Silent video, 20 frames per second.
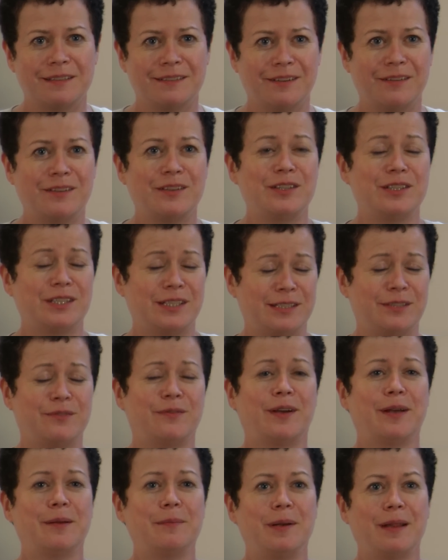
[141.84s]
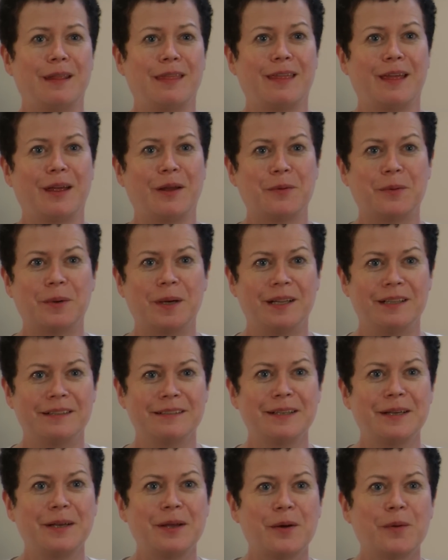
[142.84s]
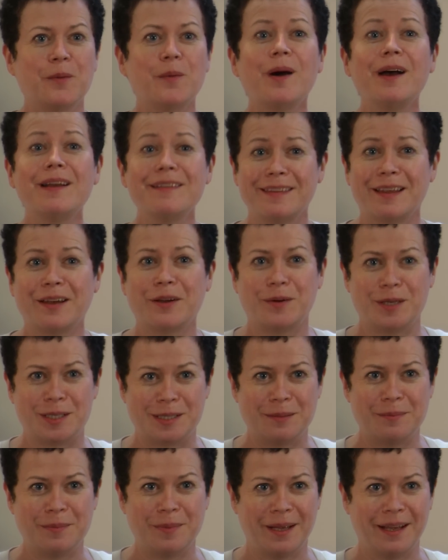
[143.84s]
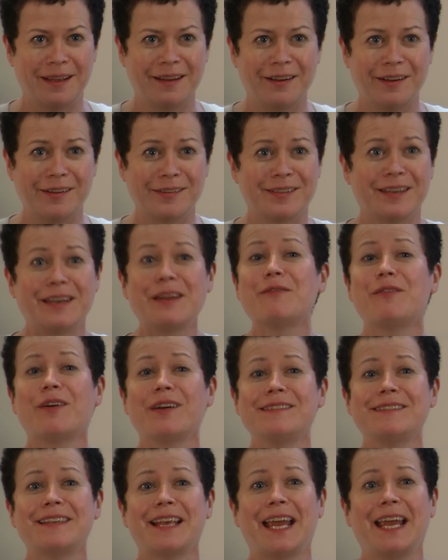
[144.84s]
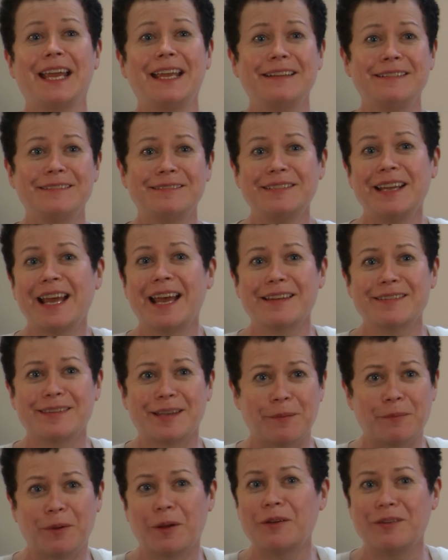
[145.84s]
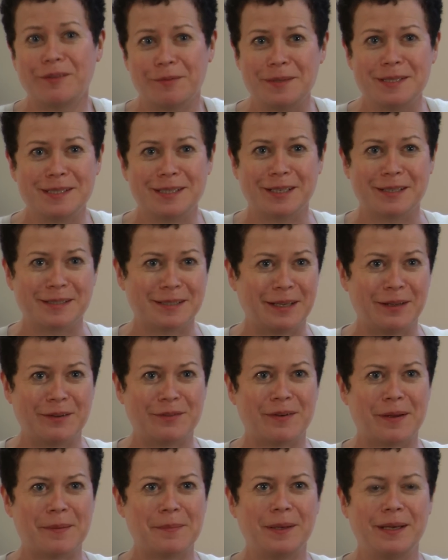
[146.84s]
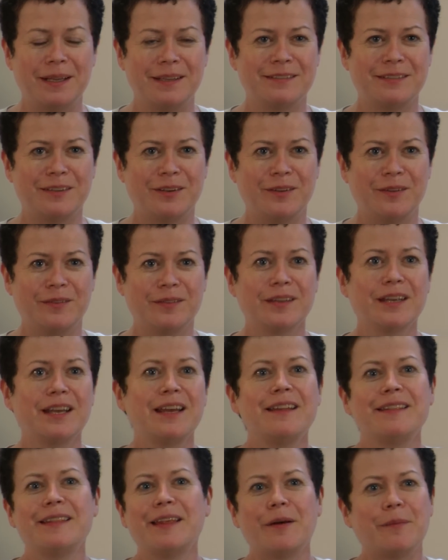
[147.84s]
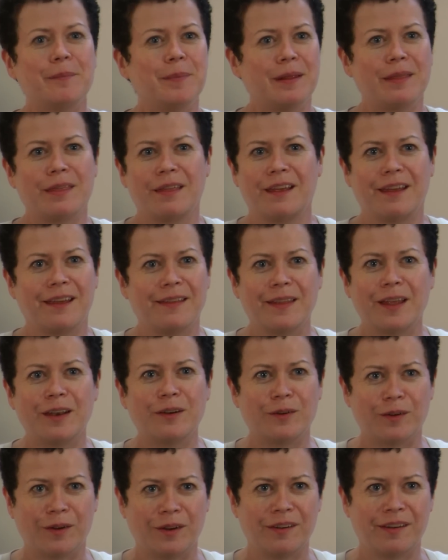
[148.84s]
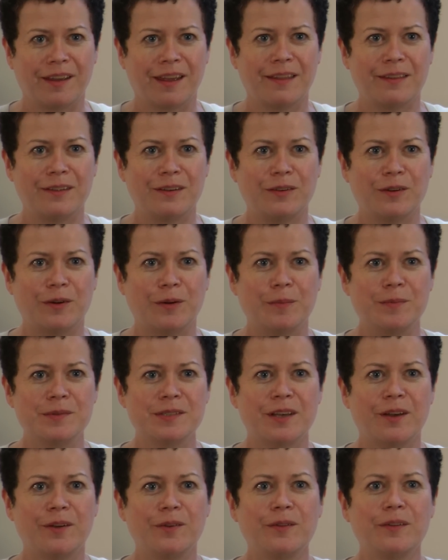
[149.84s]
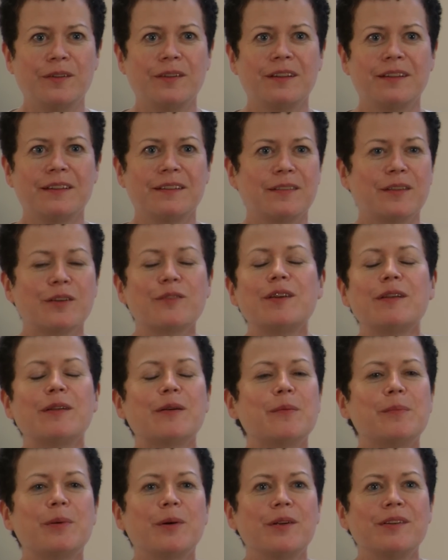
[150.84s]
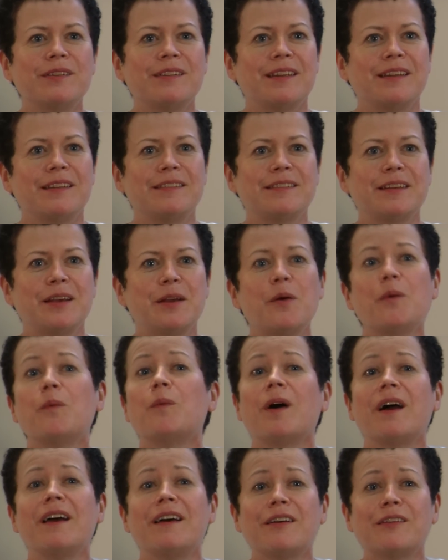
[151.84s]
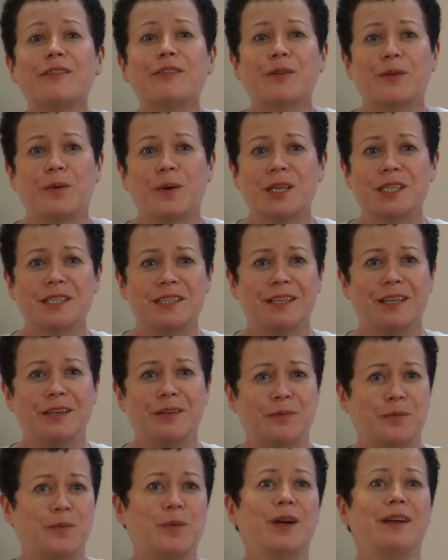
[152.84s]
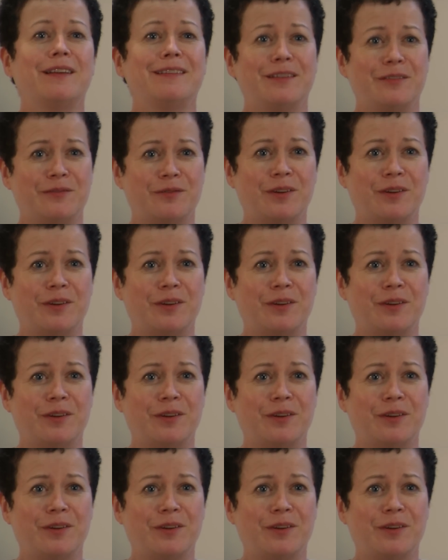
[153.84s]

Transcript: is going to justifiably think, well, why is that question being asked? And if I say, yes, I'm going to be starting a family soon, they'll be thinking they're not going to get the job. So the critical point is, why ask the question? Why is it